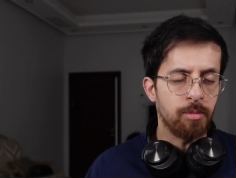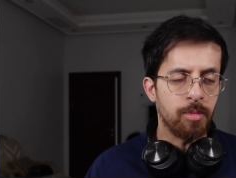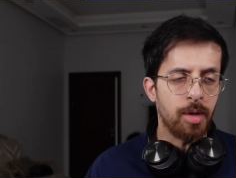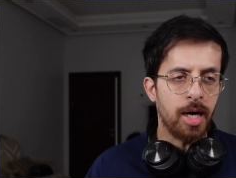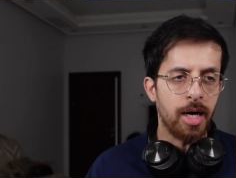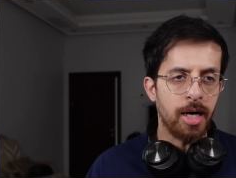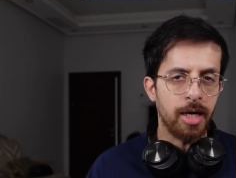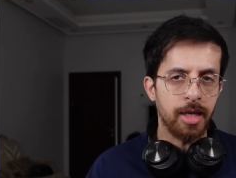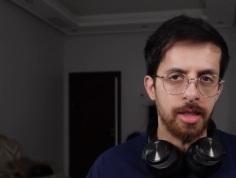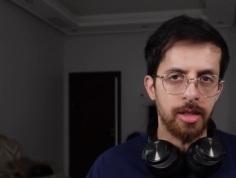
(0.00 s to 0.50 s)

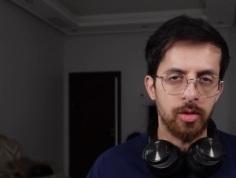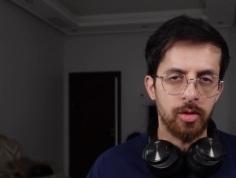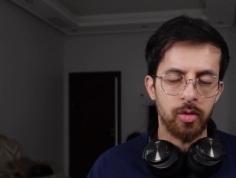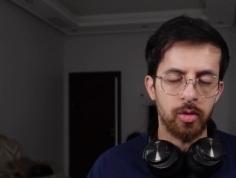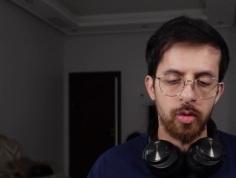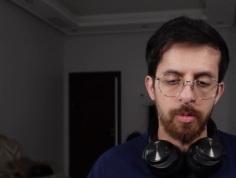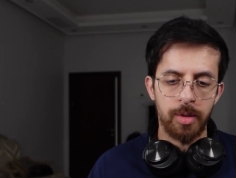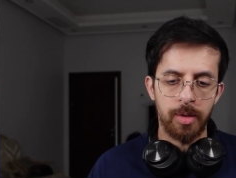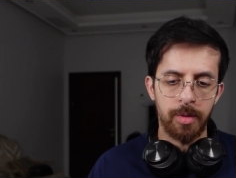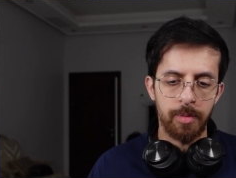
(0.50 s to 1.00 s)
minds
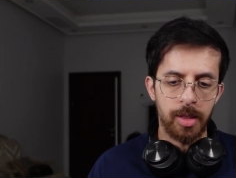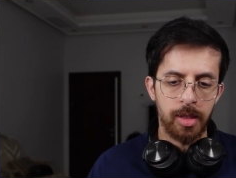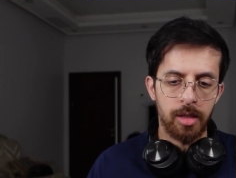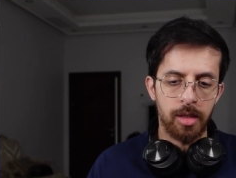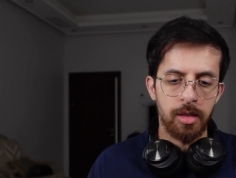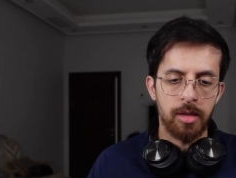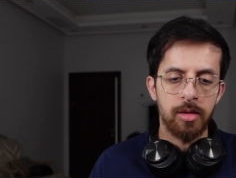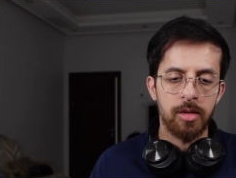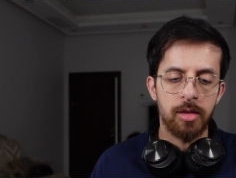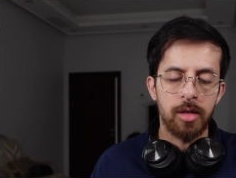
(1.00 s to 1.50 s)
or
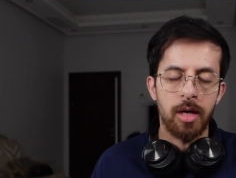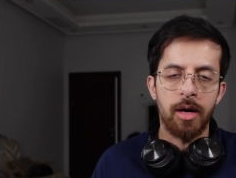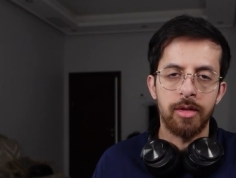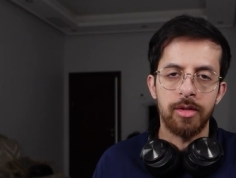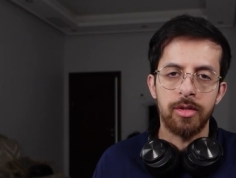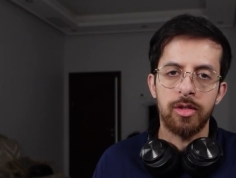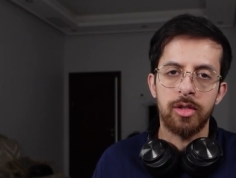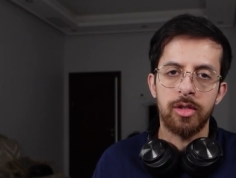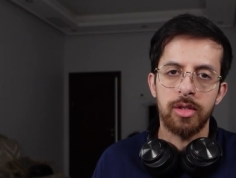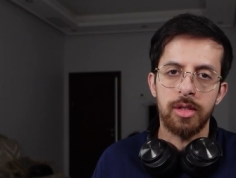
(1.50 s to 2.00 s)
maybe
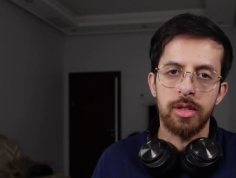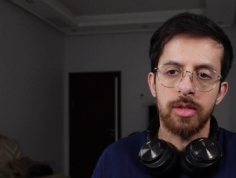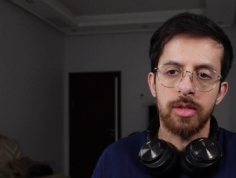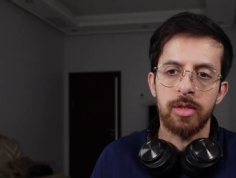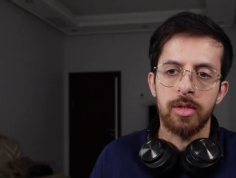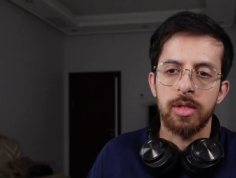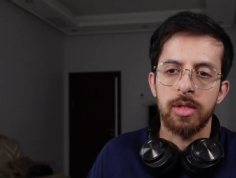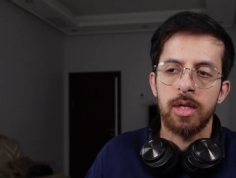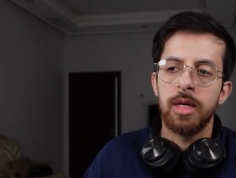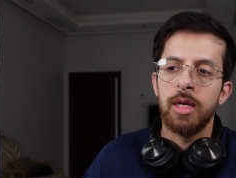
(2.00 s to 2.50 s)

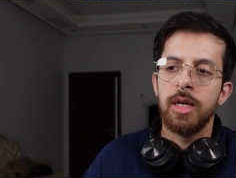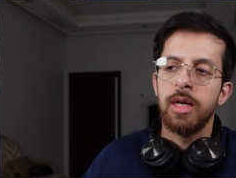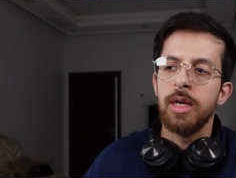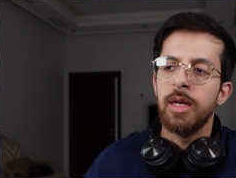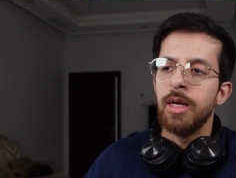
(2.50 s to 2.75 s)
conscious.